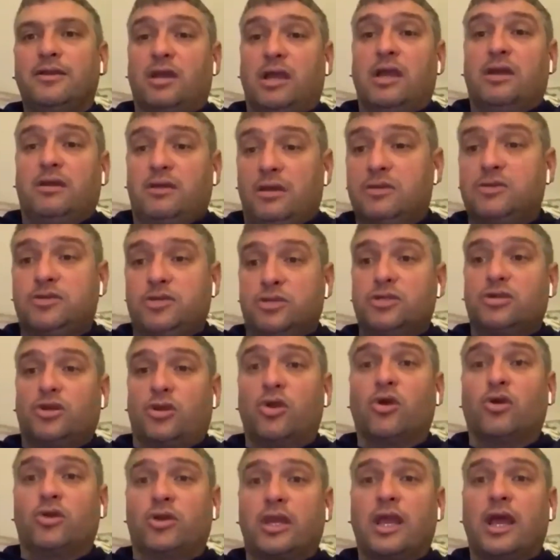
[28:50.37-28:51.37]
Yeah, he's just
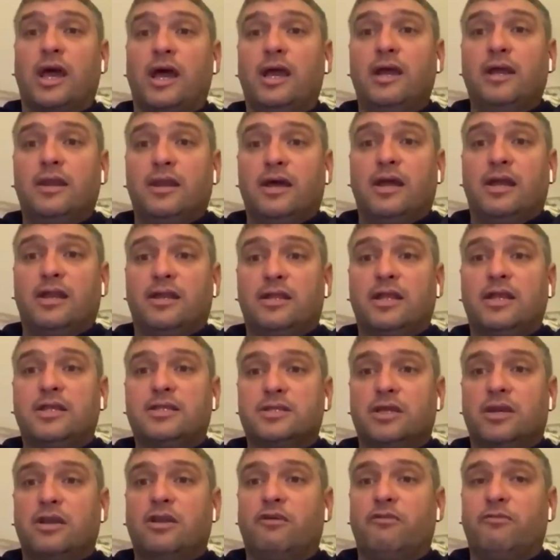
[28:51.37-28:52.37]
a good guy and a
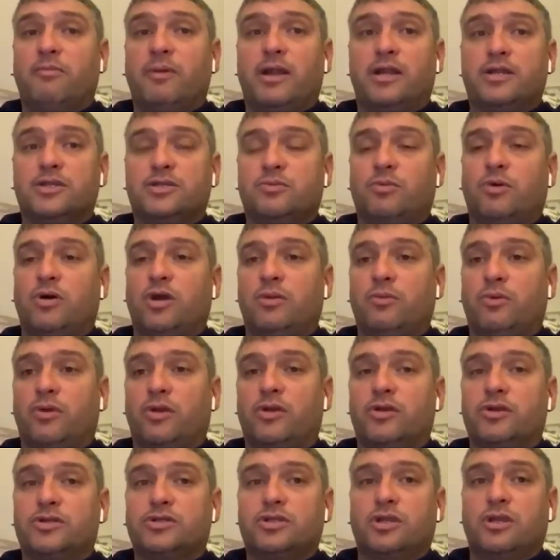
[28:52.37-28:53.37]
decent enough manager. What he
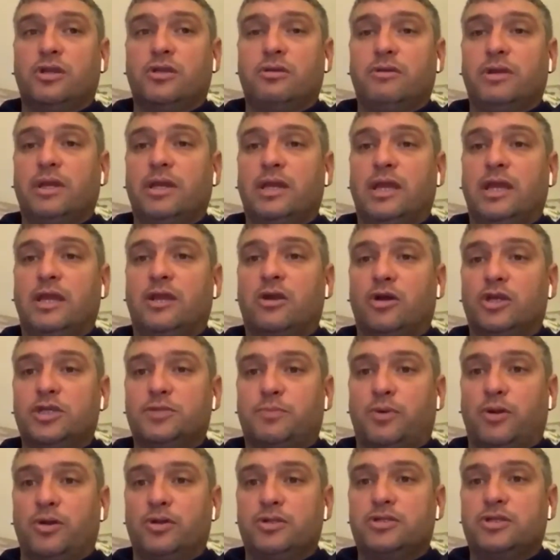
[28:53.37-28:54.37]
wanted us to do, he got
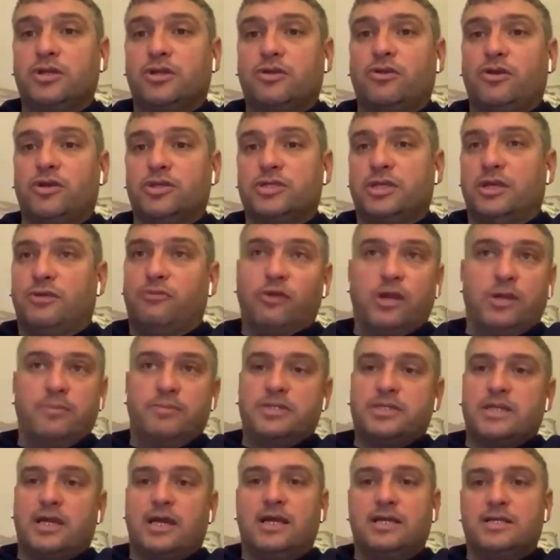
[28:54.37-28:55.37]
his points across. He had Ray
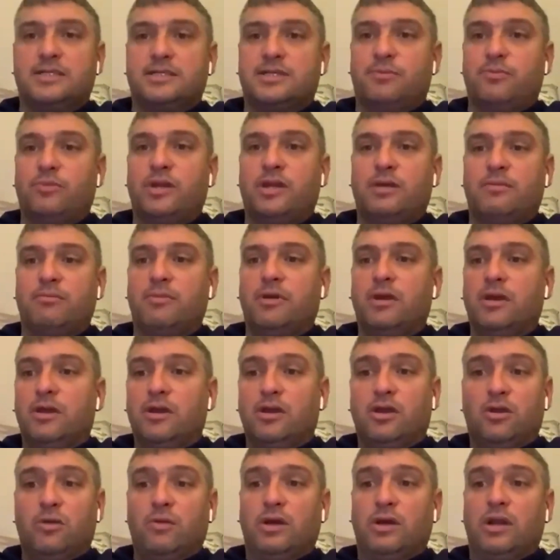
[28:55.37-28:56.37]
Matthias in with him,
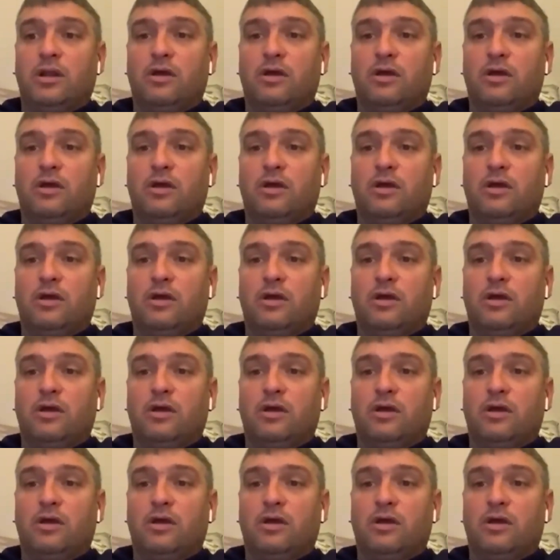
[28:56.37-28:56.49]
who I